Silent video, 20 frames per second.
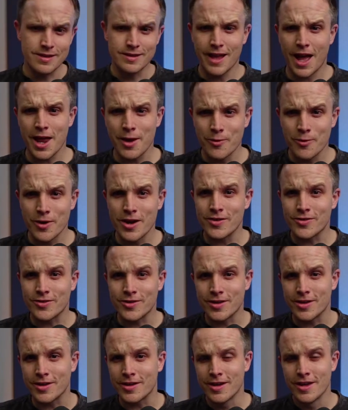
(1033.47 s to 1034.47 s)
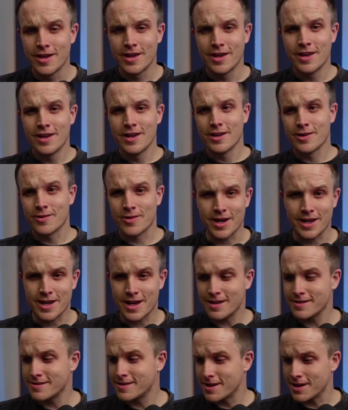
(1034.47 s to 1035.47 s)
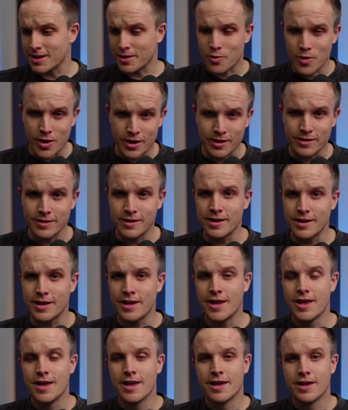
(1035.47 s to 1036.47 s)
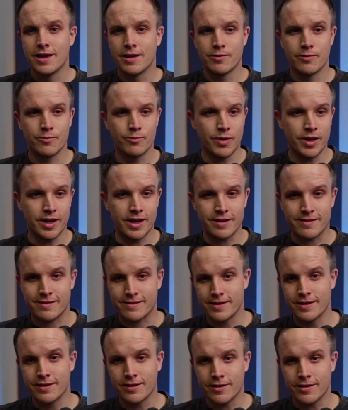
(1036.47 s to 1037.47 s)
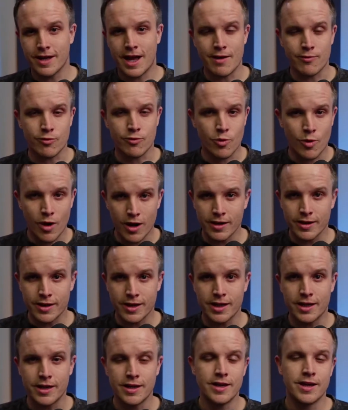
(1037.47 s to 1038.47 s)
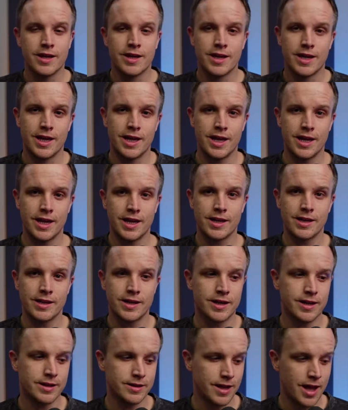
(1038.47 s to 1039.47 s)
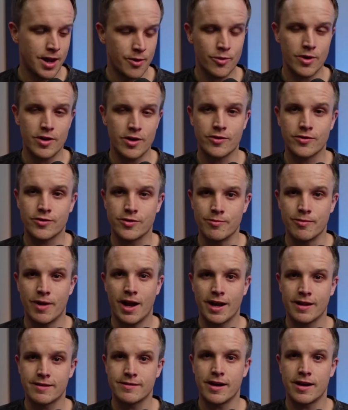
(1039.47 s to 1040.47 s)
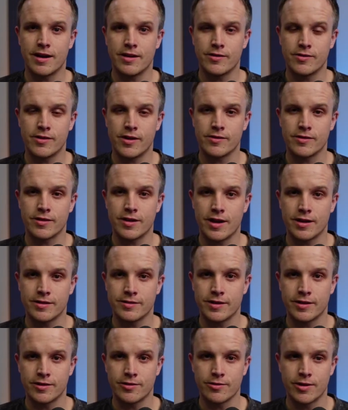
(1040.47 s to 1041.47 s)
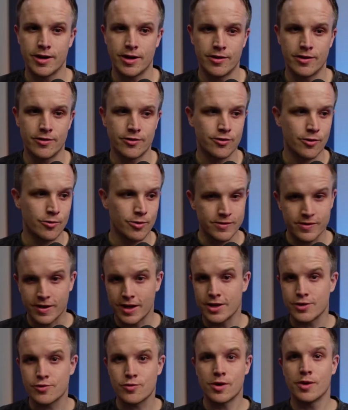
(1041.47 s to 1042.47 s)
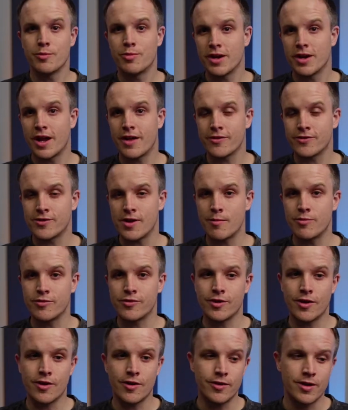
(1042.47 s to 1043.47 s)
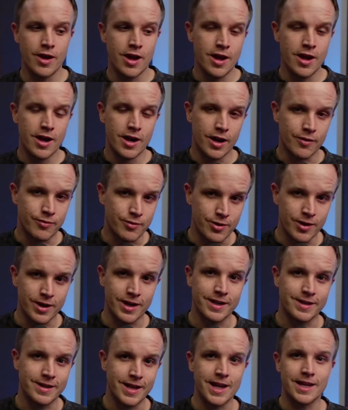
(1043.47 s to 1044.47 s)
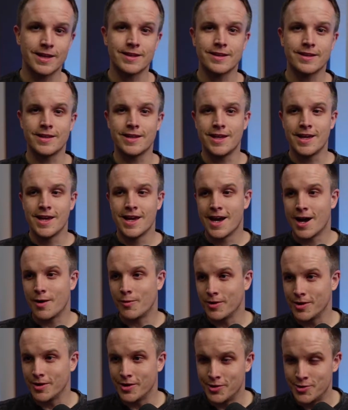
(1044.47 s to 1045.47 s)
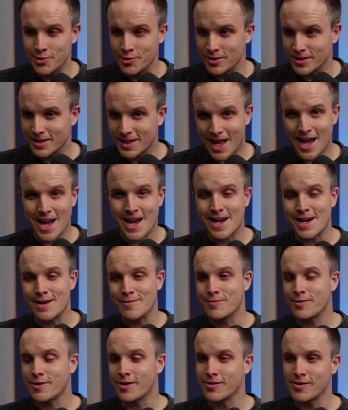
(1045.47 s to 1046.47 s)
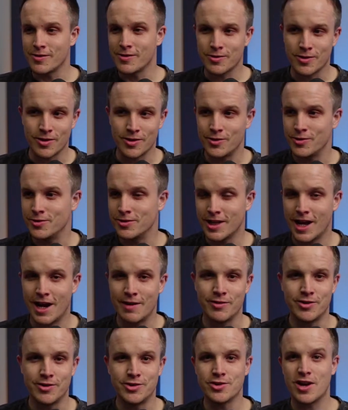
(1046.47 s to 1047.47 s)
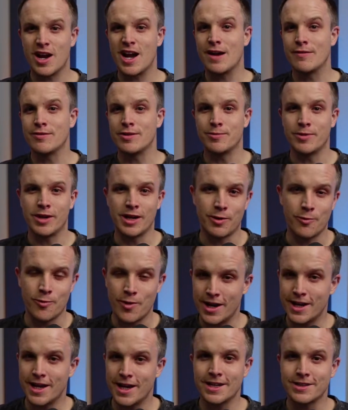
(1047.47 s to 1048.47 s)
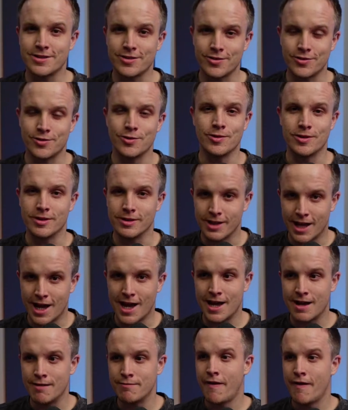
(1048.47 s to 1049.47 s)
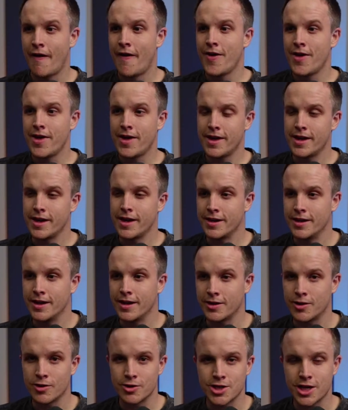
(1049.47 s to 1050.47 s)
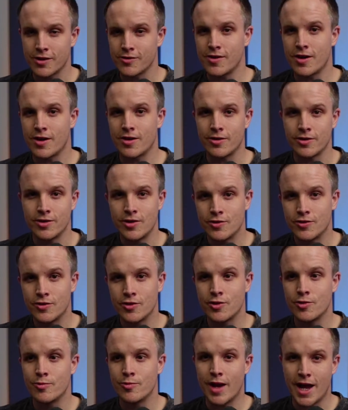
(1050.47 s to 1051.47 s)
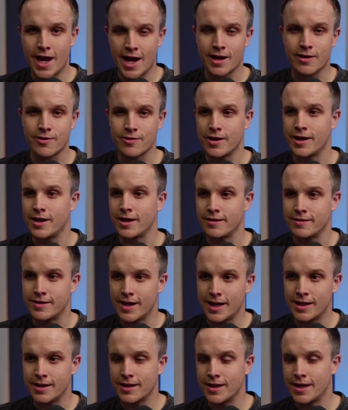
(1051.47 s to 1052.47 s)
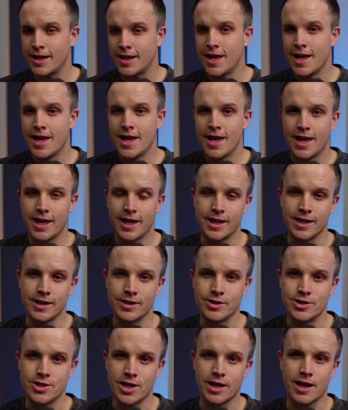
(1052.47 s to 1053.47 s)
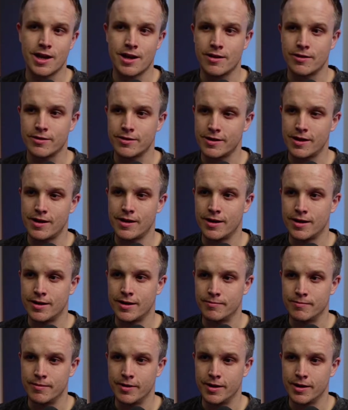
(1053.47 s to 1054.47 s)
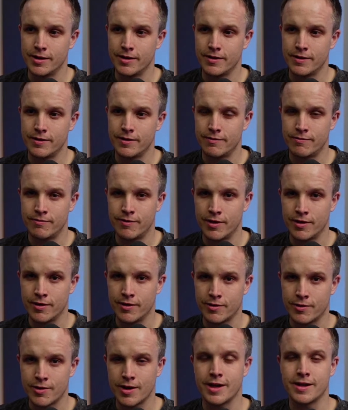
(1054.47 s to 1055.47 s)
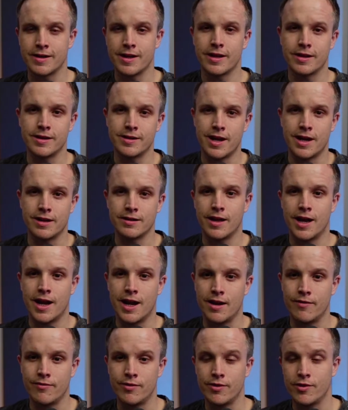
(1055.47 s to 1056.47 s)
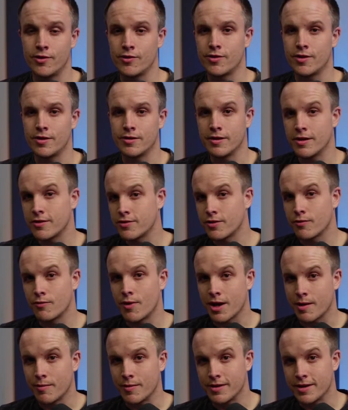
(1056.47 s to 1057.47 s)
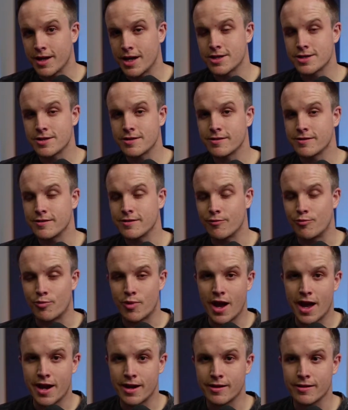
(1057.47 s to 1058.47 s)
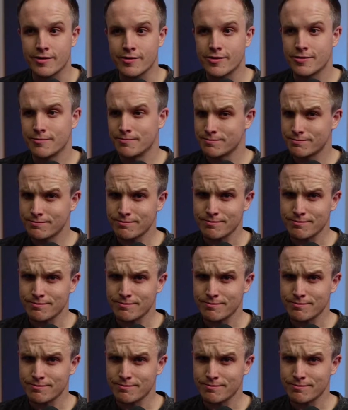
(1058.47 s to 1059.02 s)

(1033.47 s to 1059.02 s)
a lot of ways to create content quickly, but still have quality, and a lot of ways to monetize as a content creator. So once again, just want to put out this episode of Creating Daily. I wanted to do it live because I was going to do a live to drive, and I'm like, why not just do it live? And go check us out on YouTube at Creating Daily, and check out the creatingdaily.live, and you'll see a list of recommendations of products.